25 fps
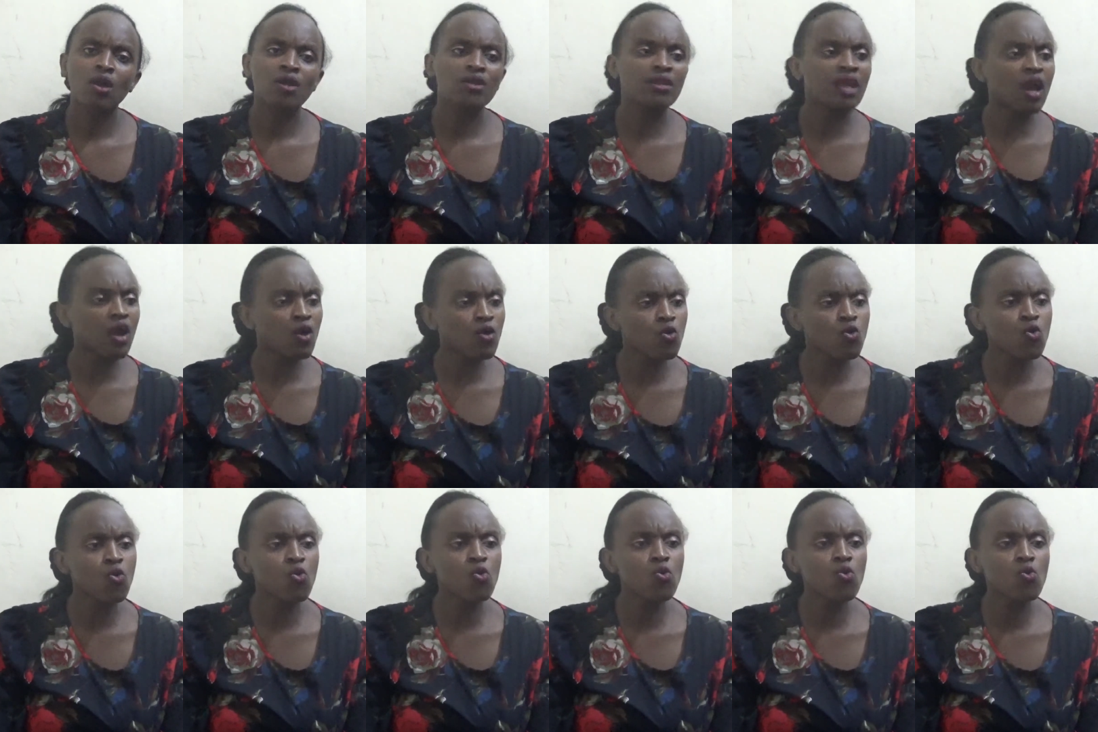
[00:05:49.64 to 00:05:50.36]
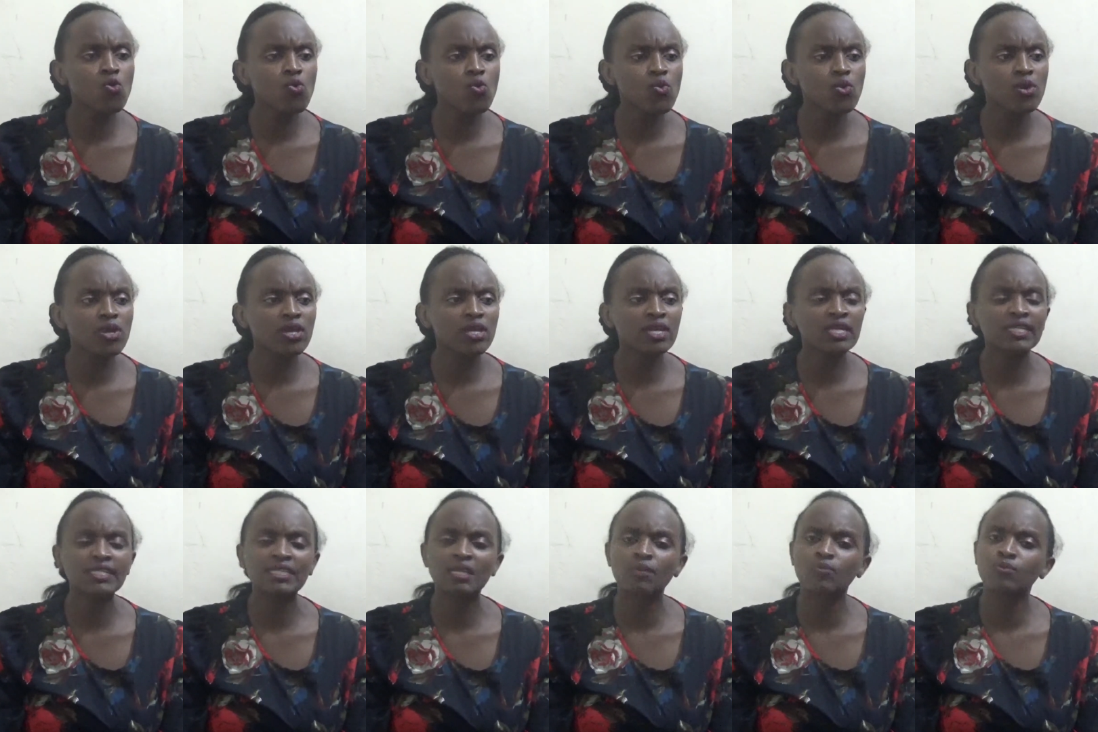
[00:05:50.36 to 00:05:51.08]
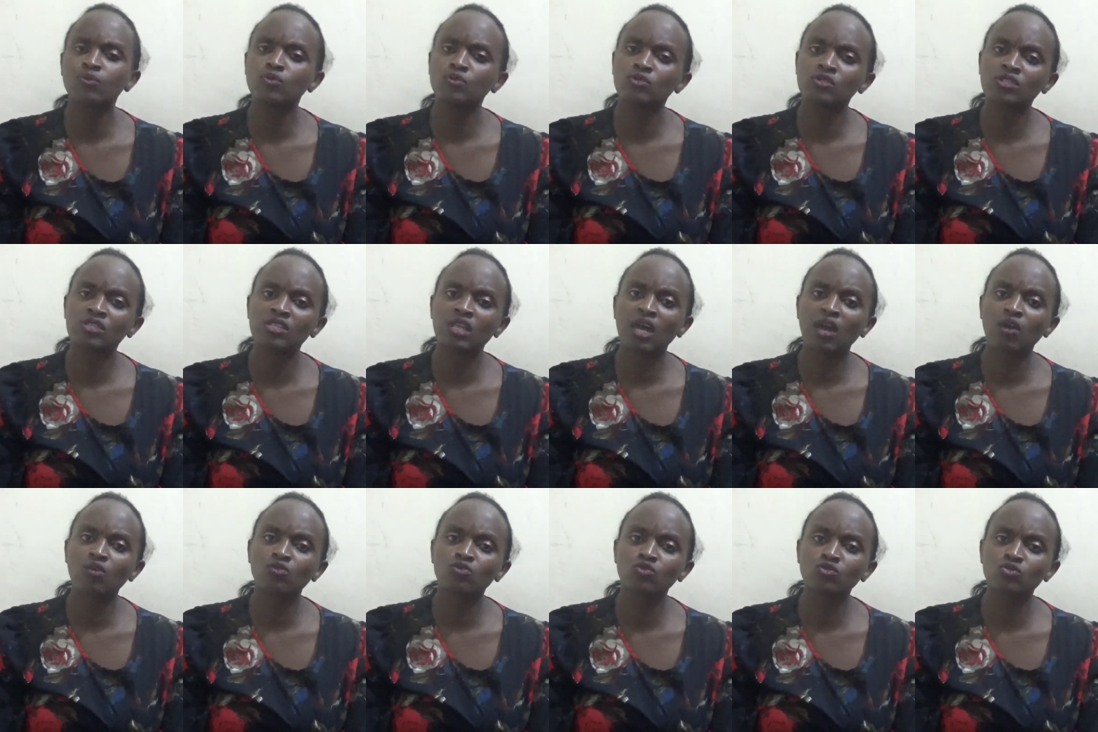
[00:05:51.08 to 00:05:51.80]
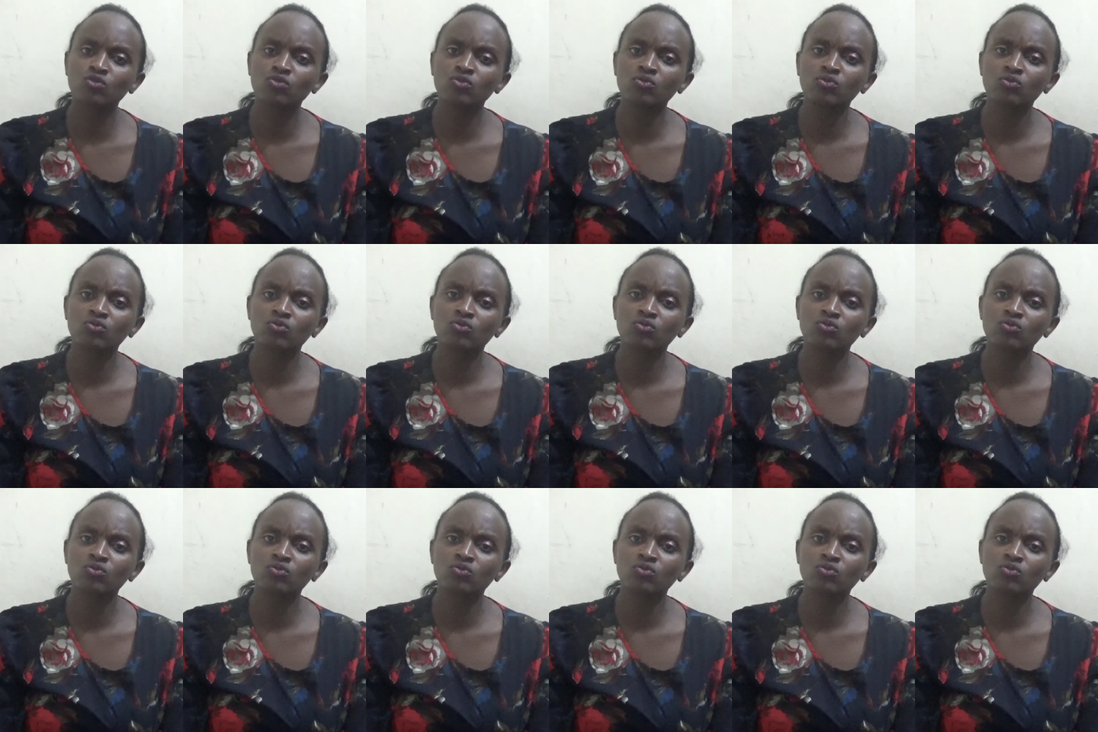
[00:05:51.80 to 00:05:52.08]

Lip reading: Now, who is supposed now to